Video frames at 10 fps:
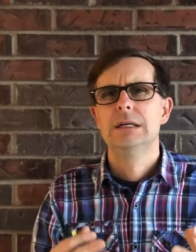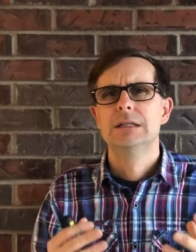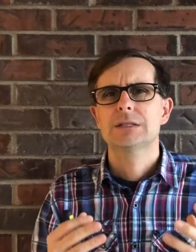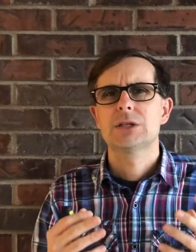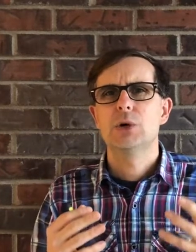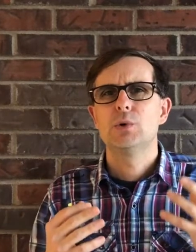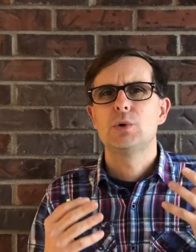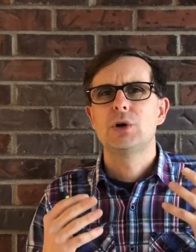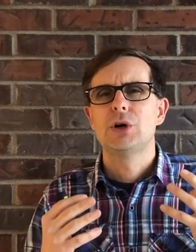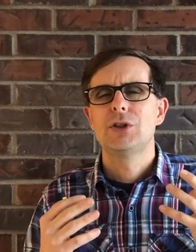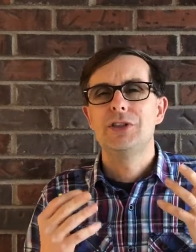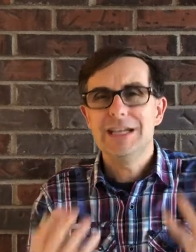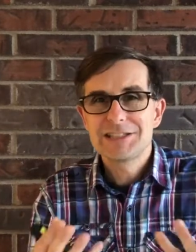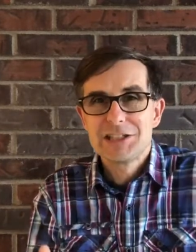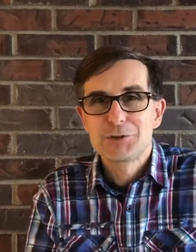So
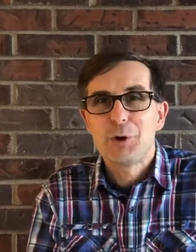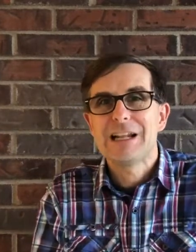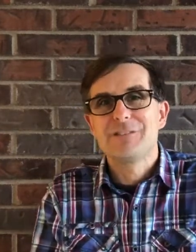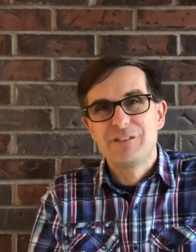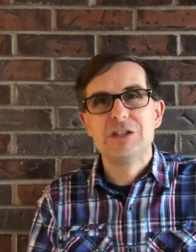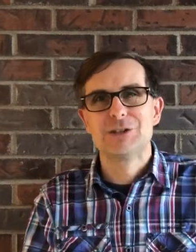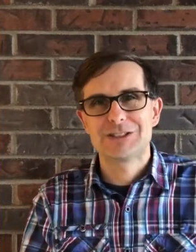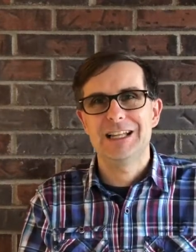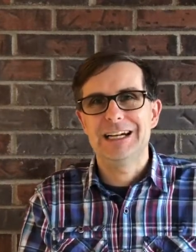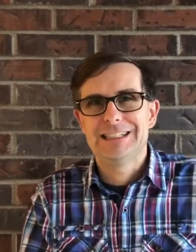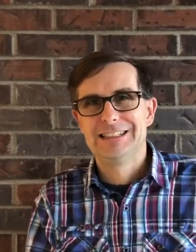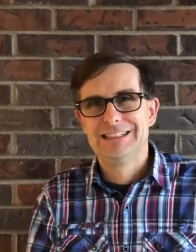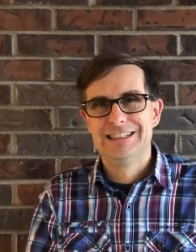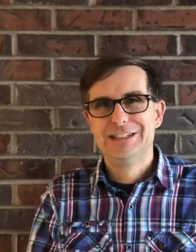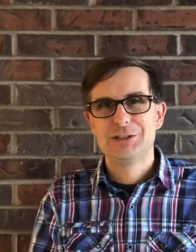this is what it feels like
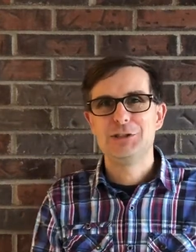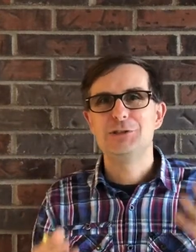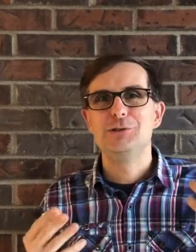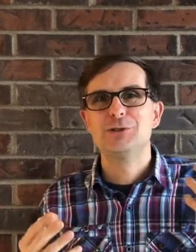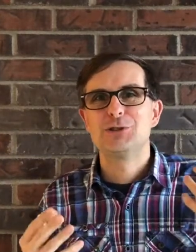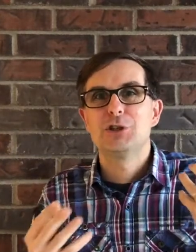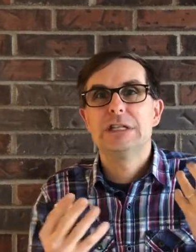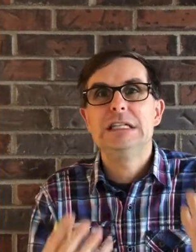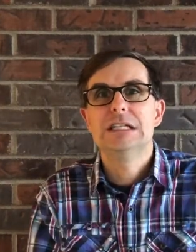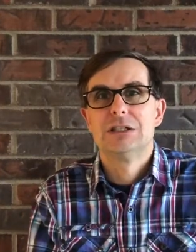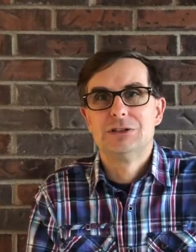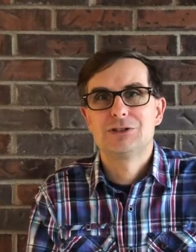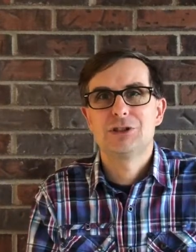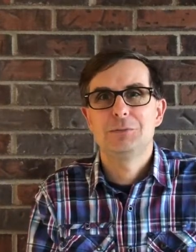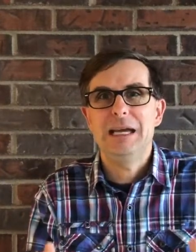to use your ears,
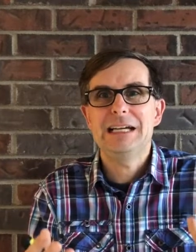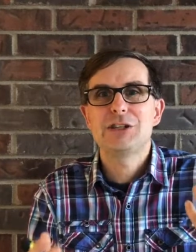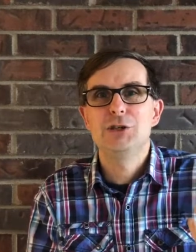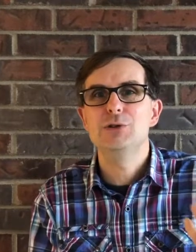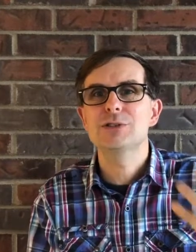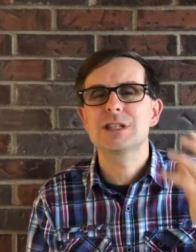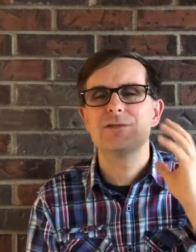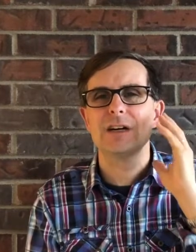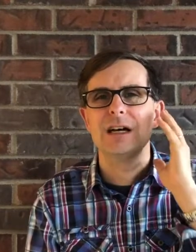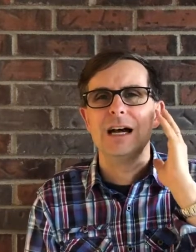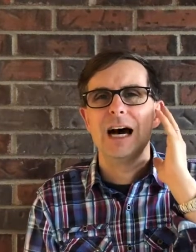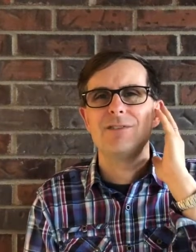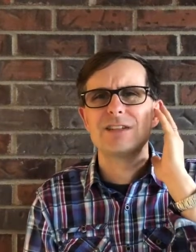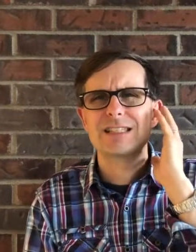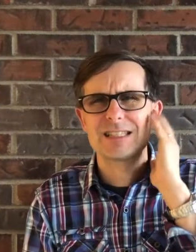to make use of
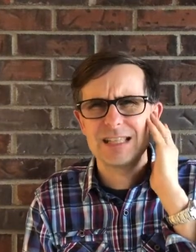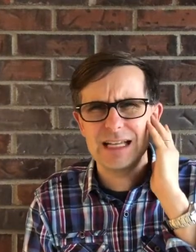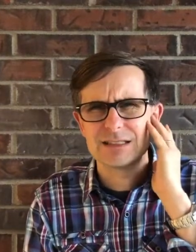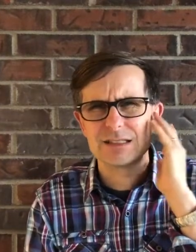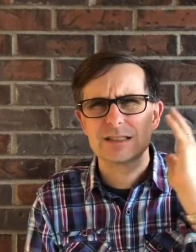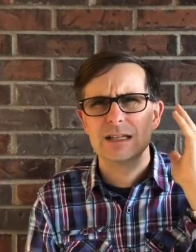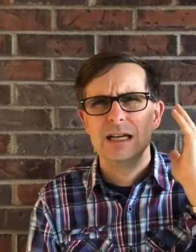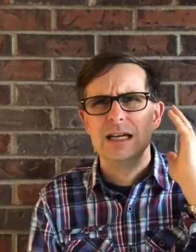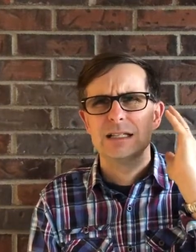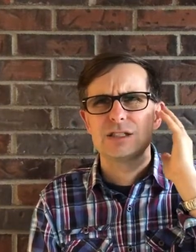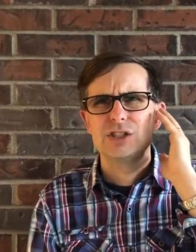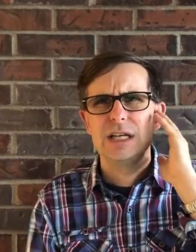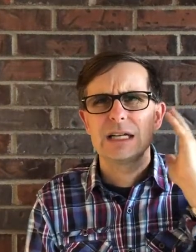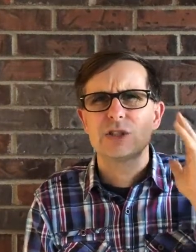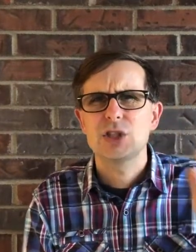a sense that she
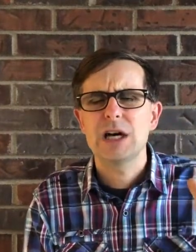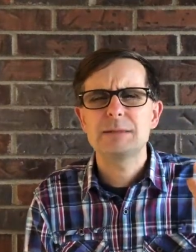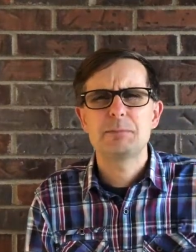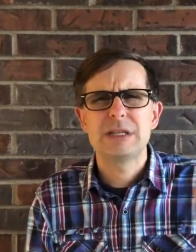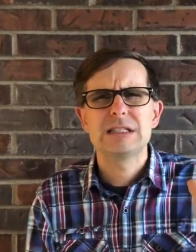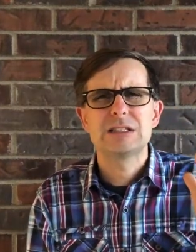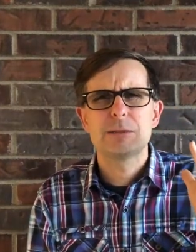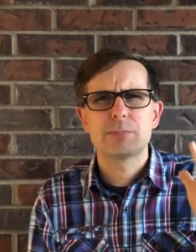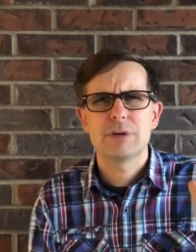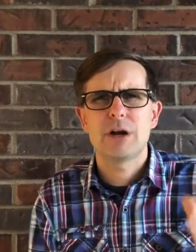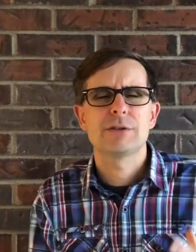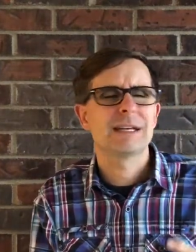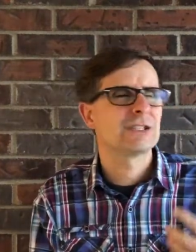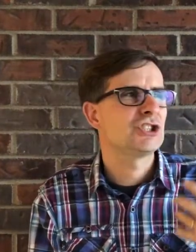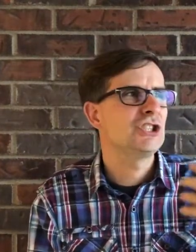had not been or
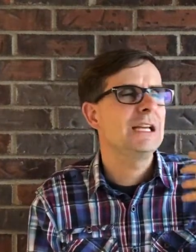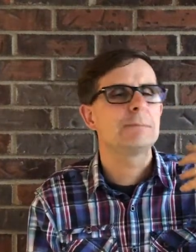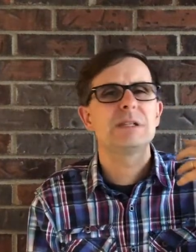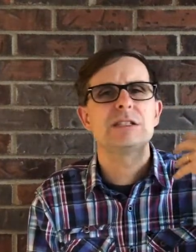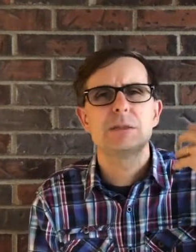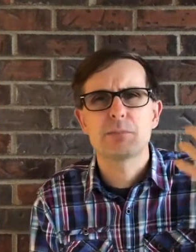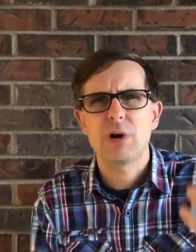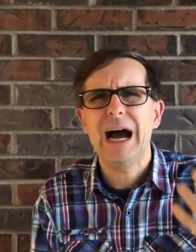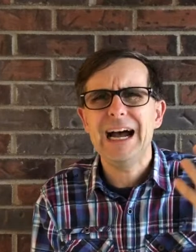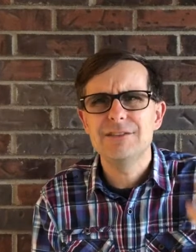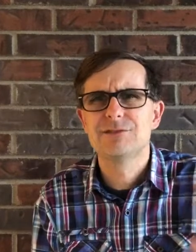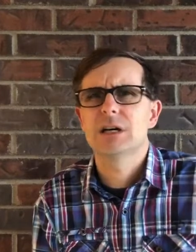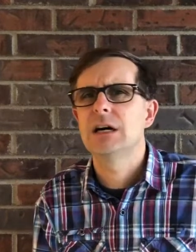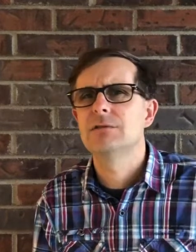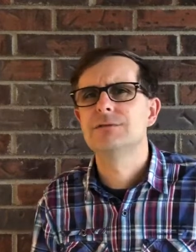that she had been deprived
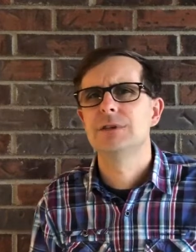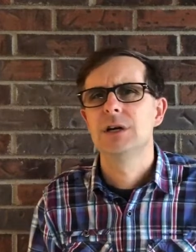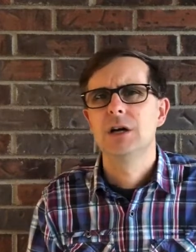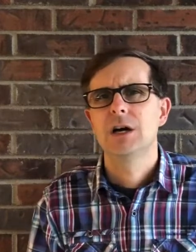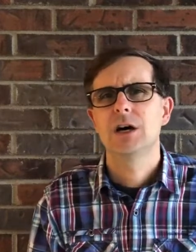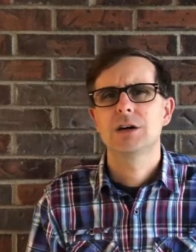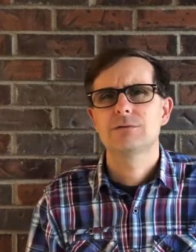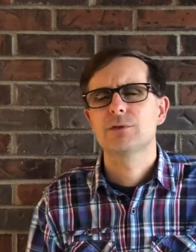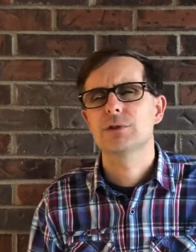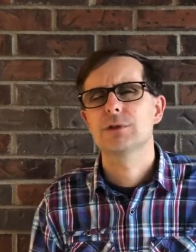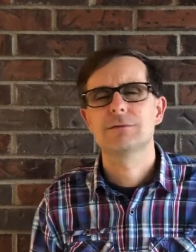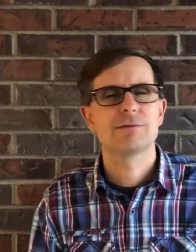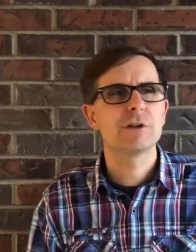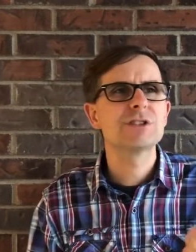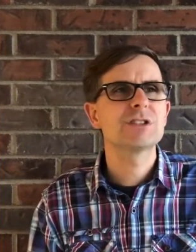of for the
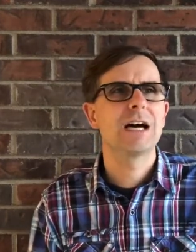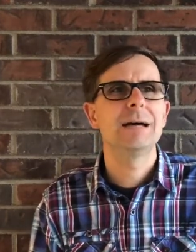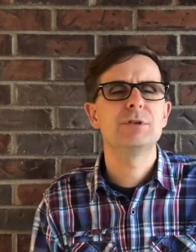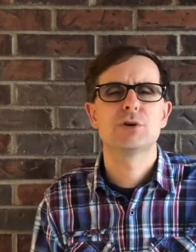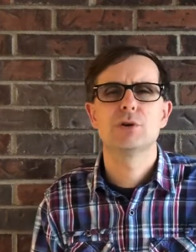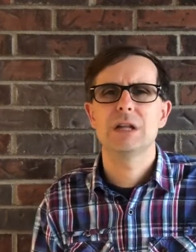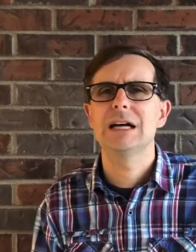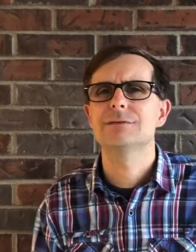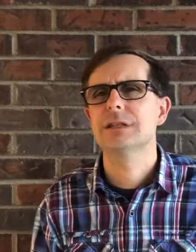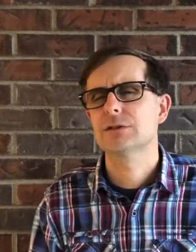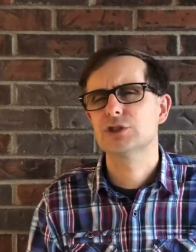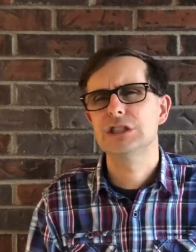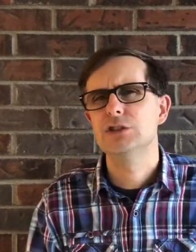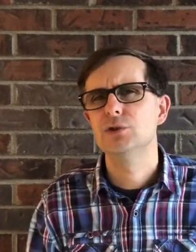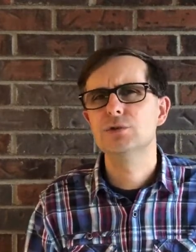first time in her life. Now she
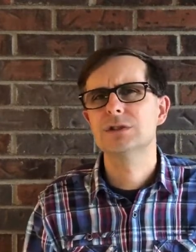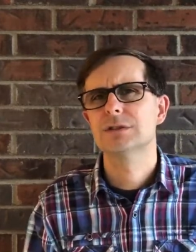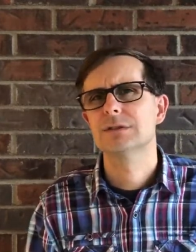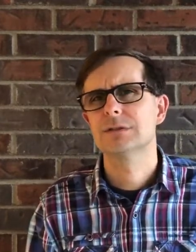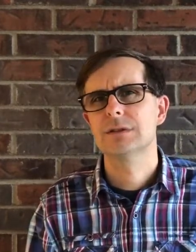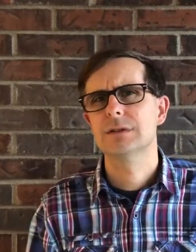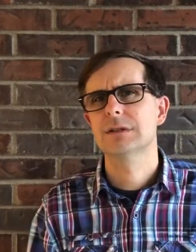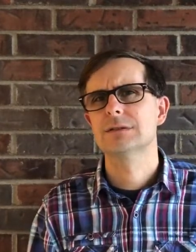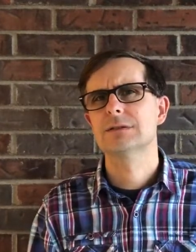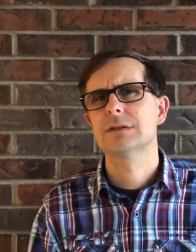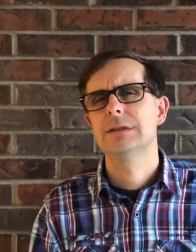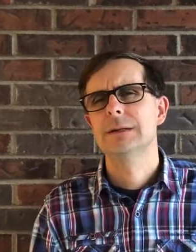uses this.